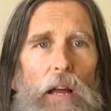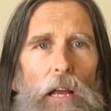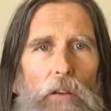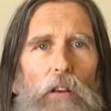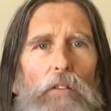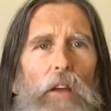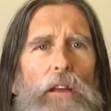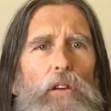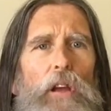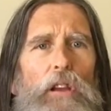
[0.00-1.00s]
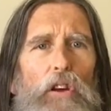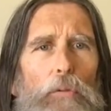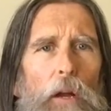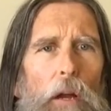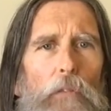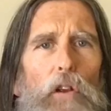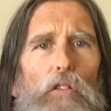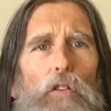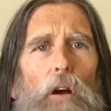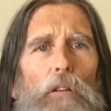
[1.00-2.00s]
Easiest thing you can do, if
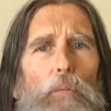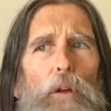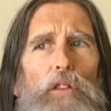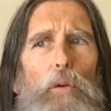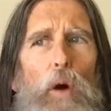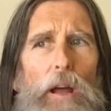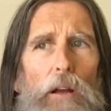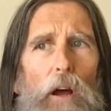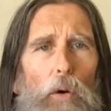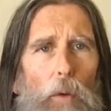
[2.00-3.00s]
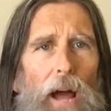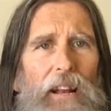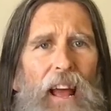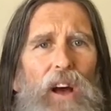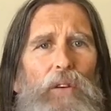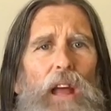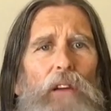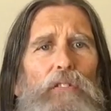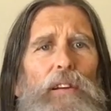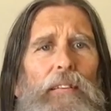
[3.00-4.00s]
you're struggling with your weight, write down
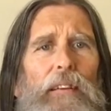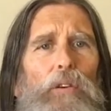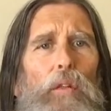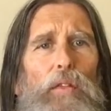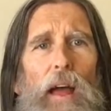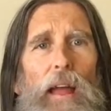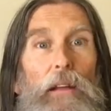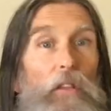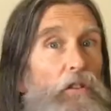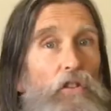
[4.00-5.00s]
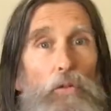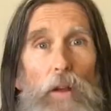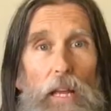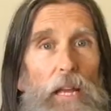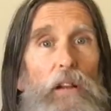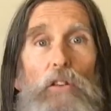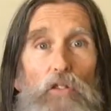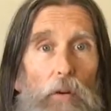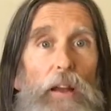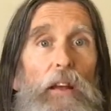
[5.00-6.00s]
every single thing that you eat,
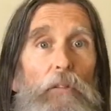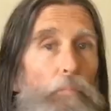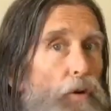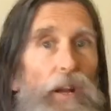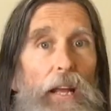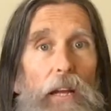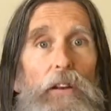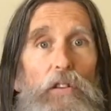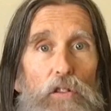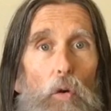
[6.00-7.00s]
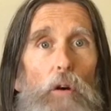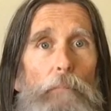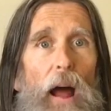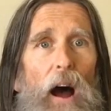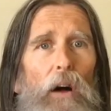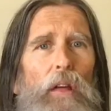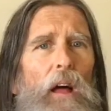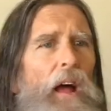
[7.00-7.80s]
drink, put into your mouth.